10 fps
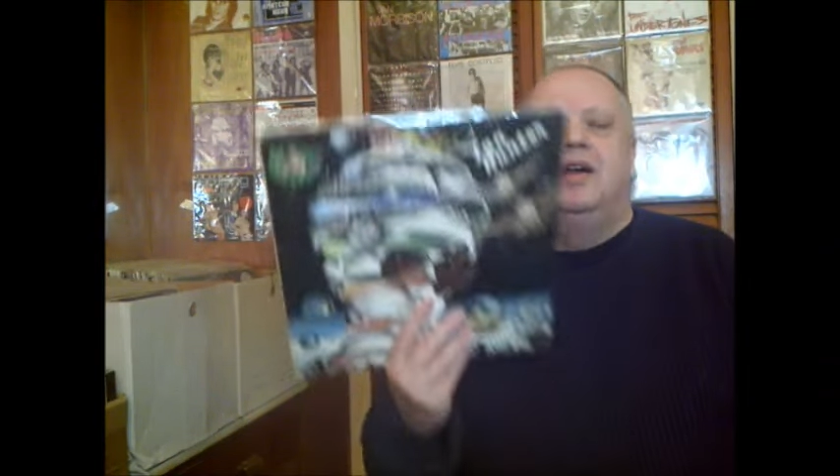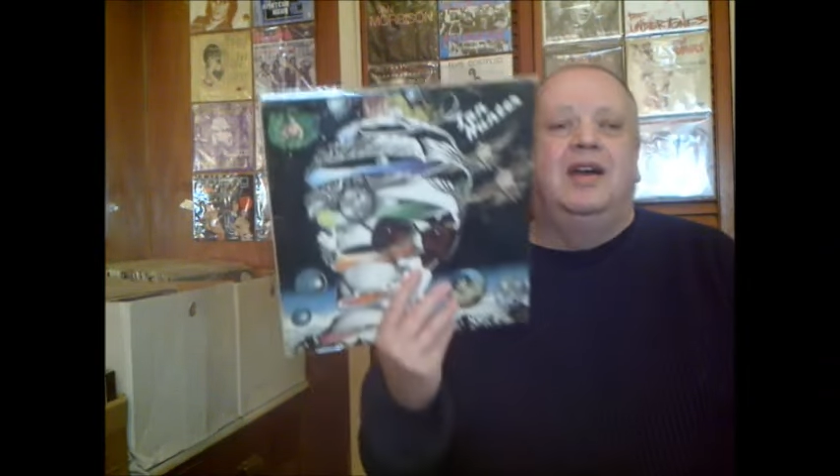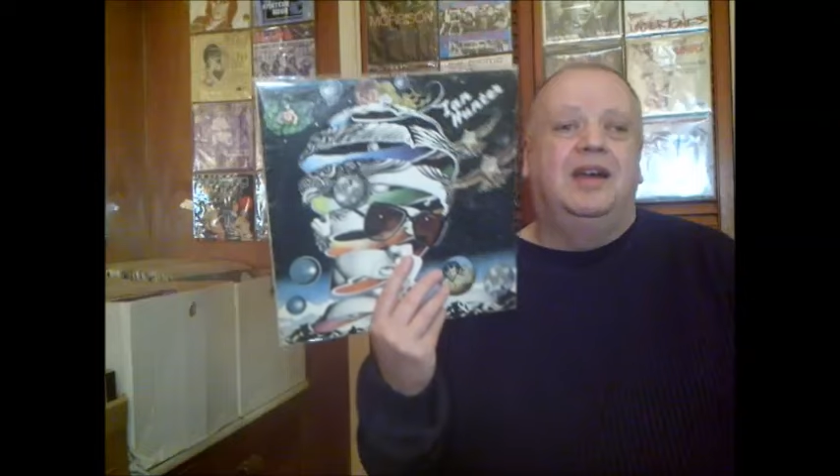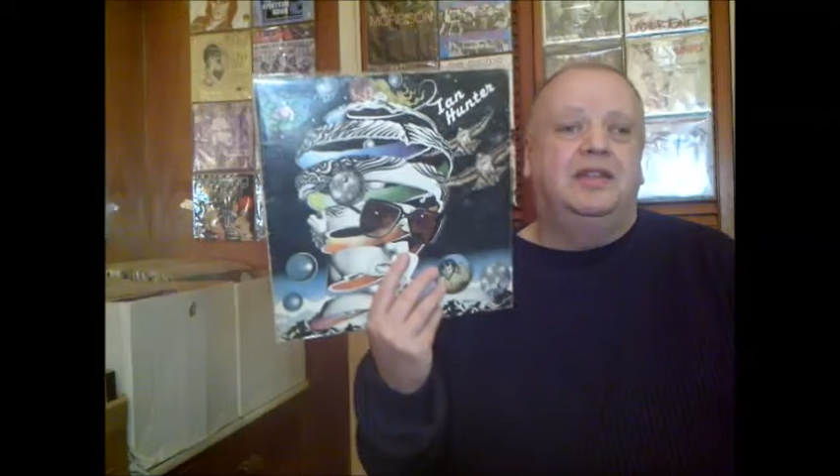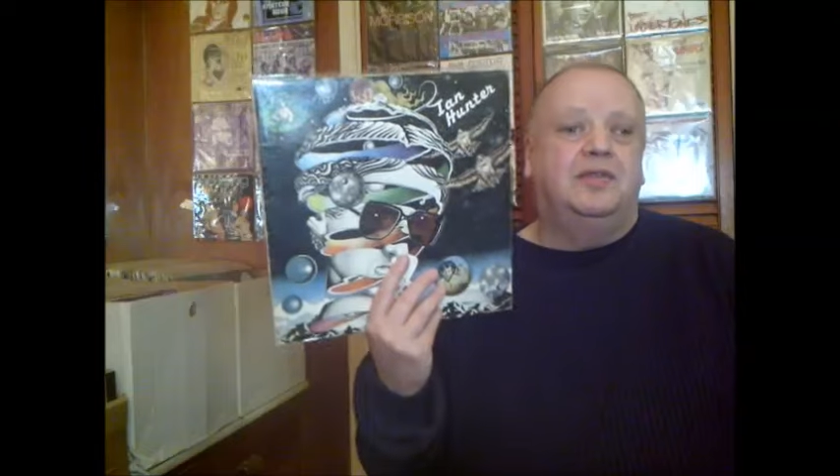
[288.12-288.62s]

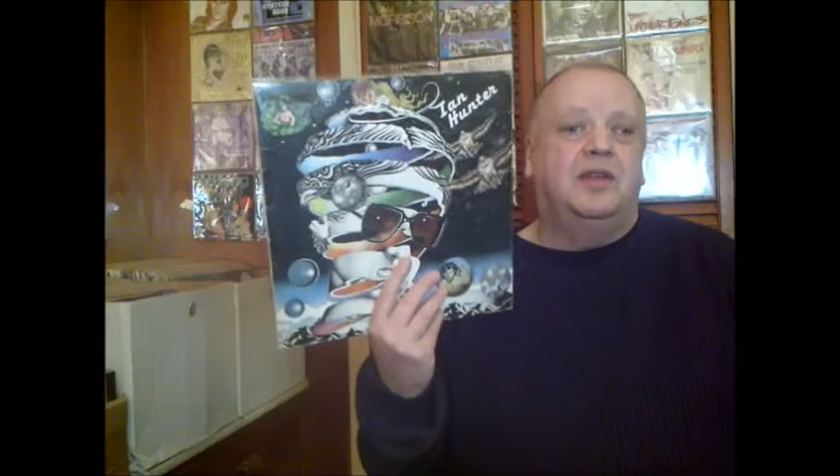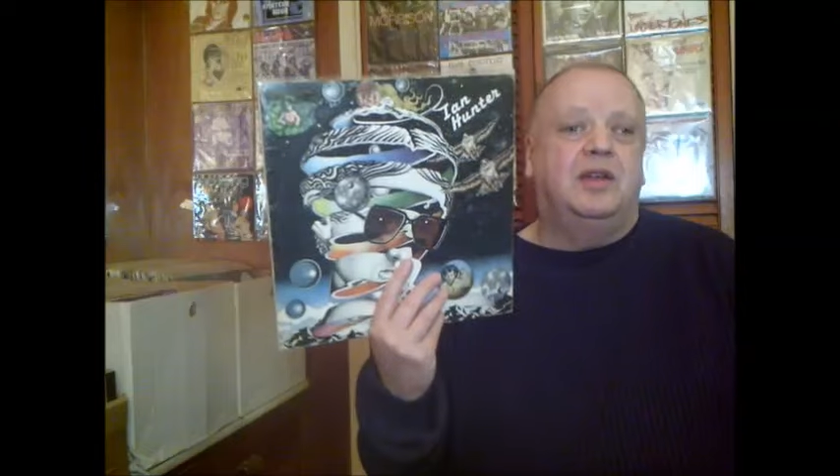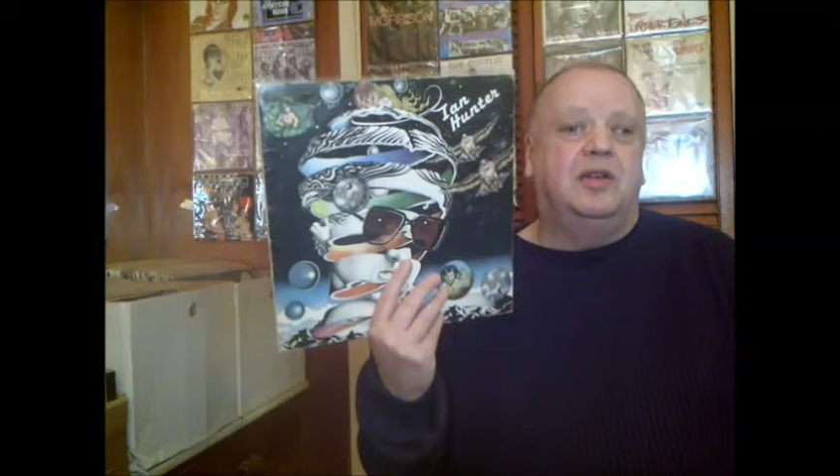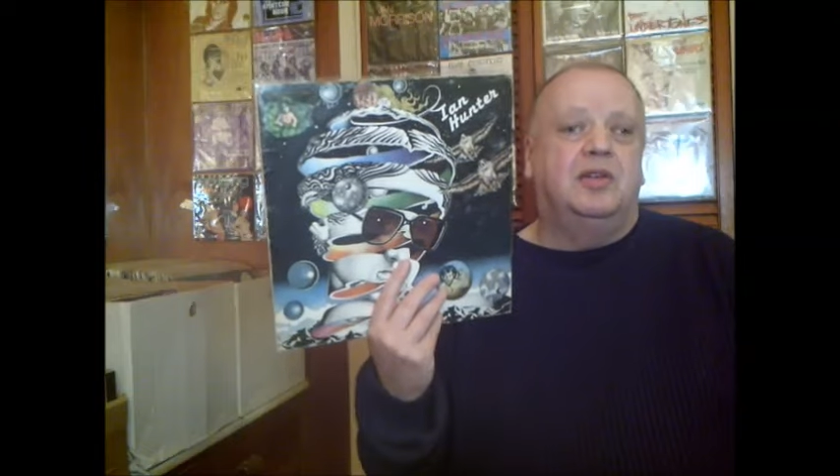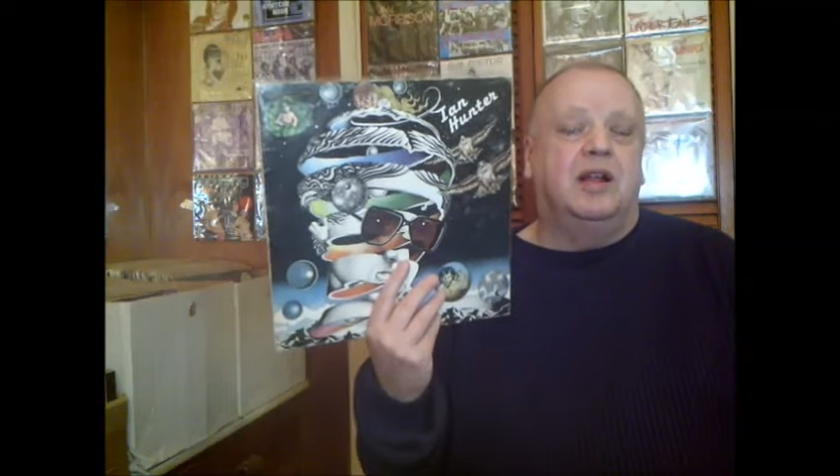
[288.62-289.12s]
It's a very
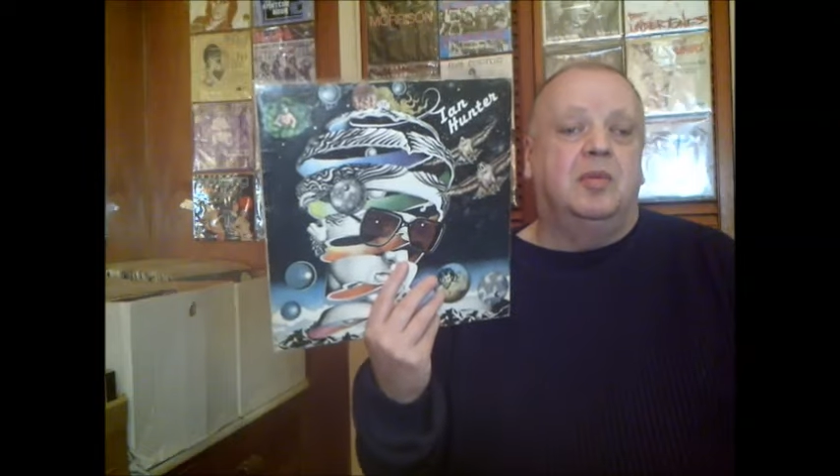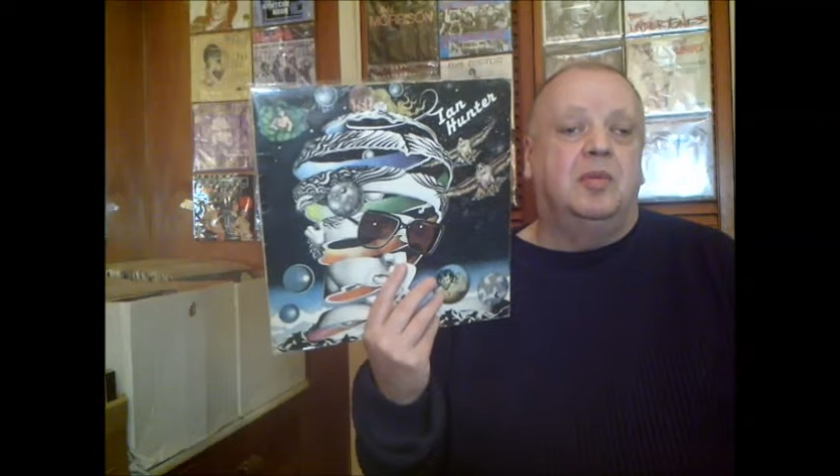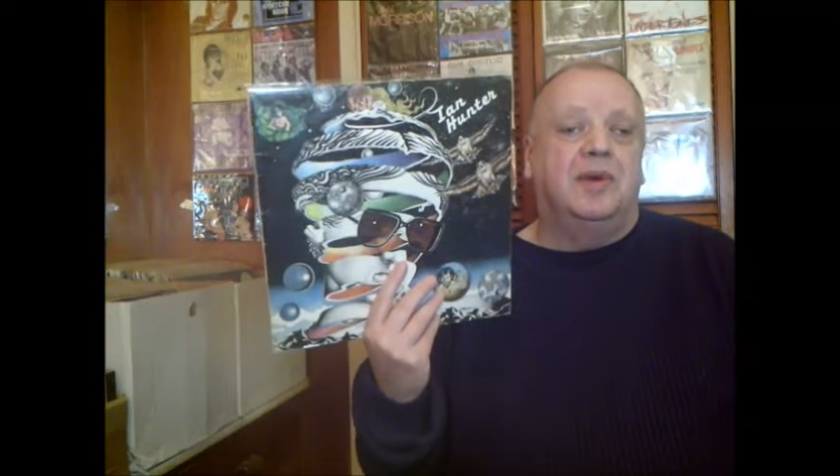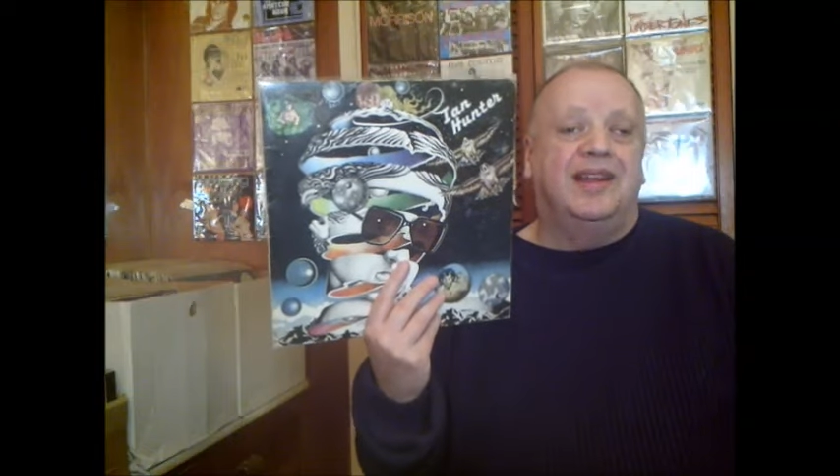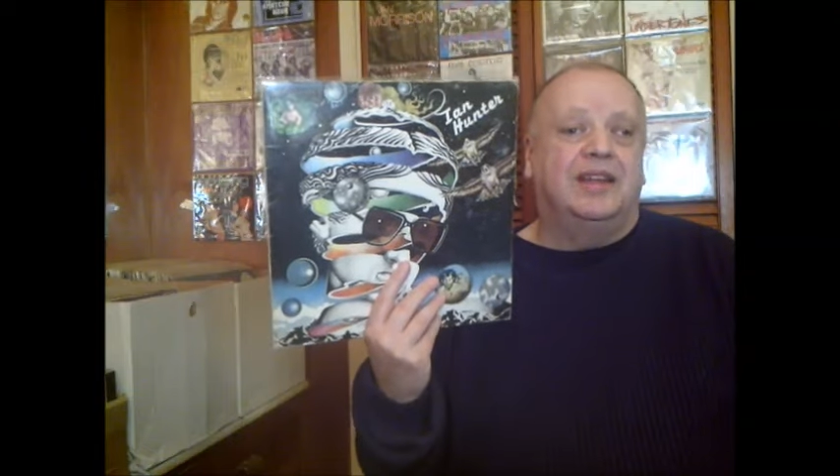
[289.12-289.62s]
good
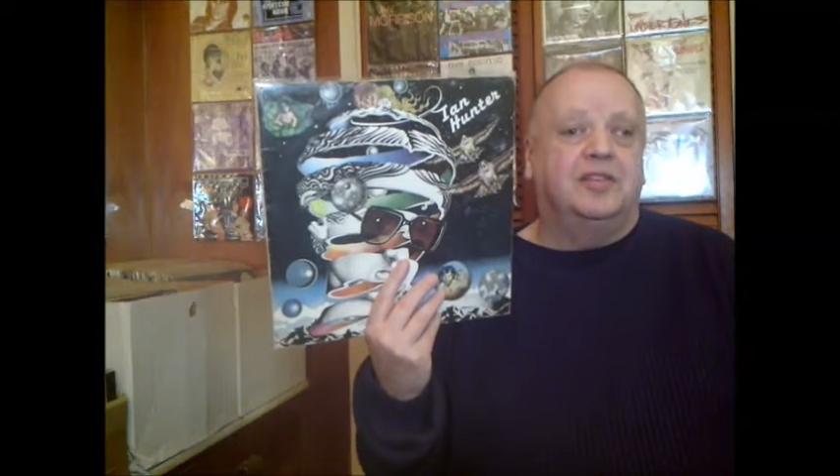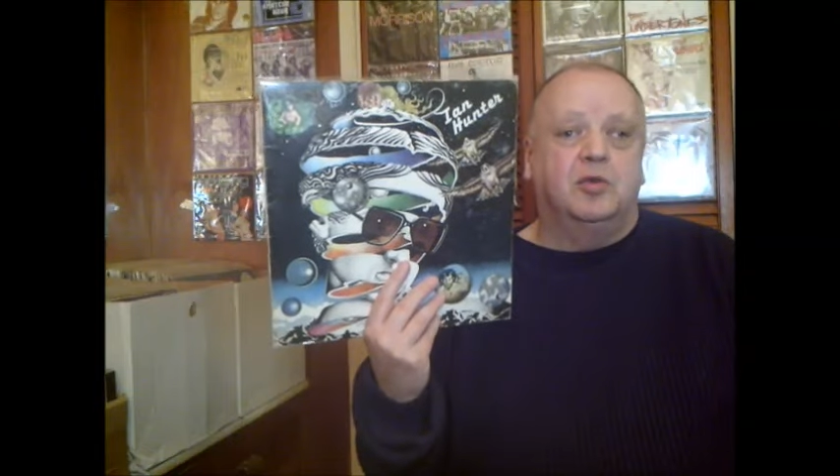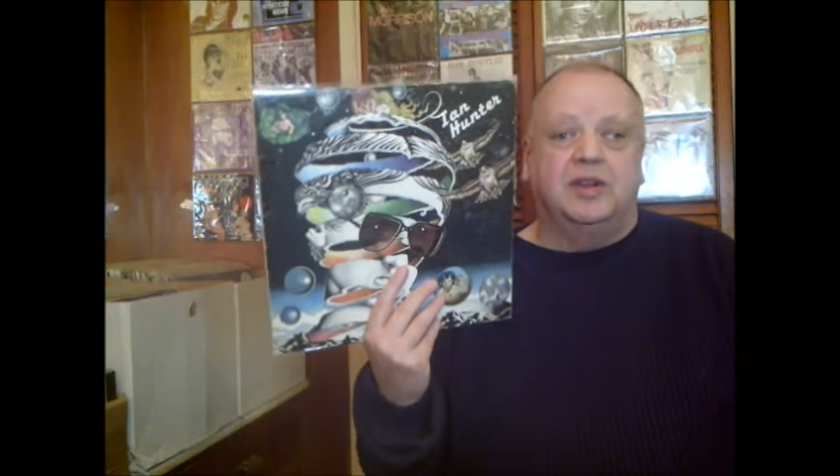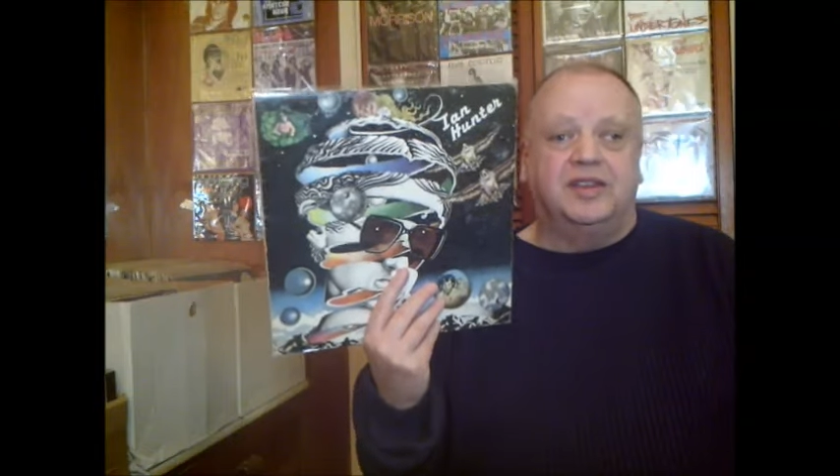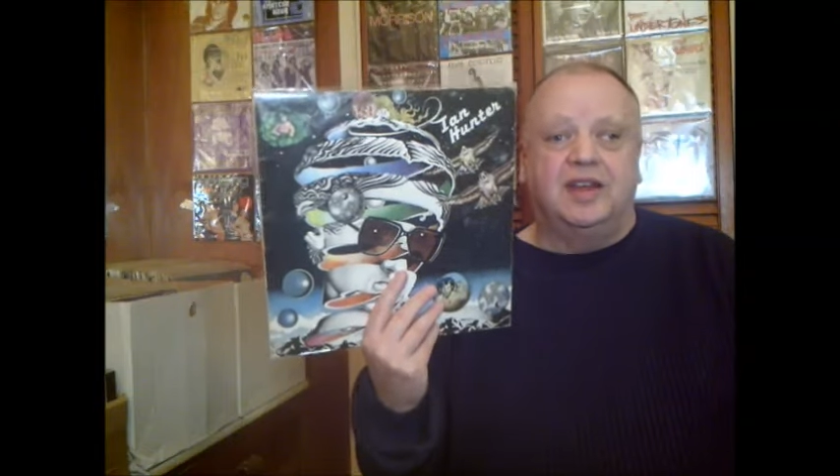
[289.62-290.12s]
album. I get so
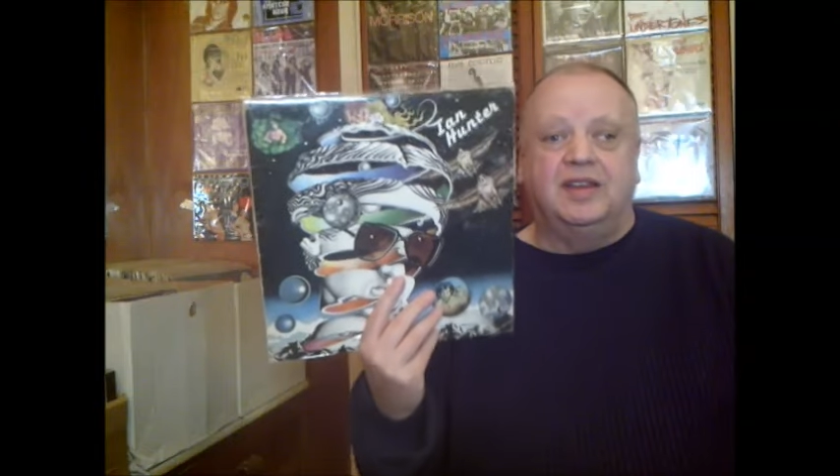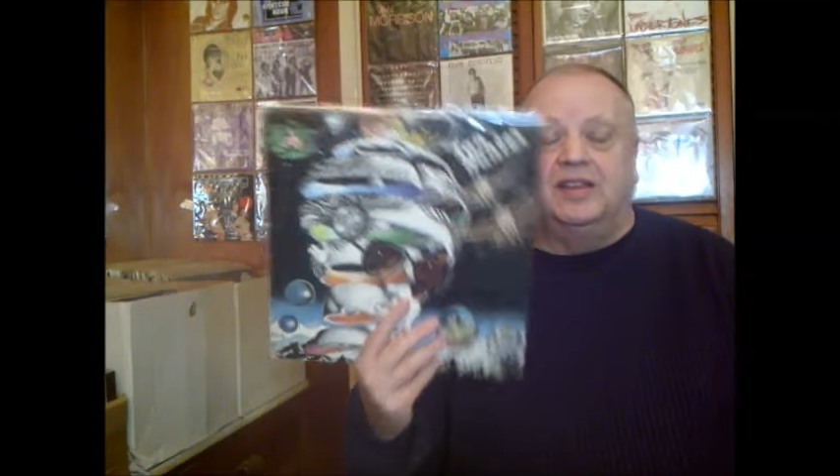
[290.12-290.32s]
excited,